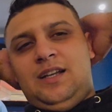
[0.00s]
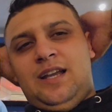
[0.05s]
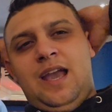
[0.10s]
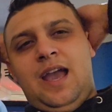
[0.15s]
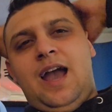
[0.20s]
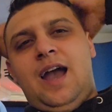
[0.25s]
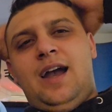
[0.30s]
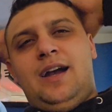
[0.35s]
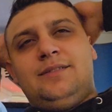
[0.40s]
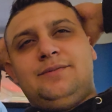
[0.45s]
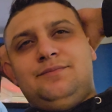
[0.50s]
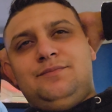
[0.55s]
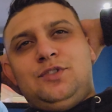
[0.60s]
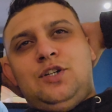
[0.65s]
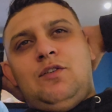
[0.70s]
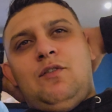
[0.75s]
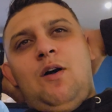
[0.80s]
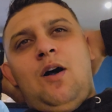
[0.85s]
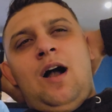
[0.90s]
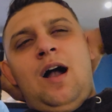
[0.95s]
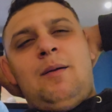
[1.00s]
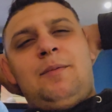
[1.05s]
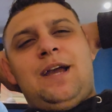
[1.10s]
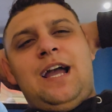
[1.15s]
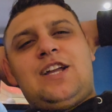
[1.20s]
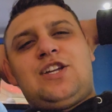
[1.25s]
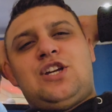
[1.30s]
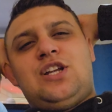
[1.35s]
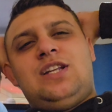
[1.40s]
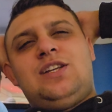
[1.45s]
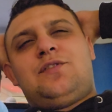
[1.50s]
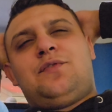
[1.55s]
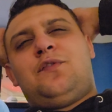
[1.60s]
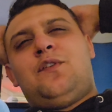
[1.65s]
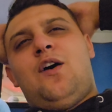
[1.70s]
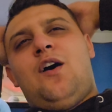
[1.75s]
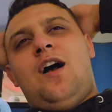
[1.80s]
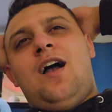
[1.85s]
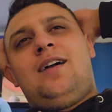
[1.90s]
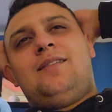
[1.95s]
Yeah, you're right, I'm catching this
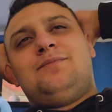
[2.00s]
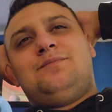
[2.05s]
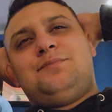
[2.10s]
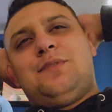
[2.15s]
flight.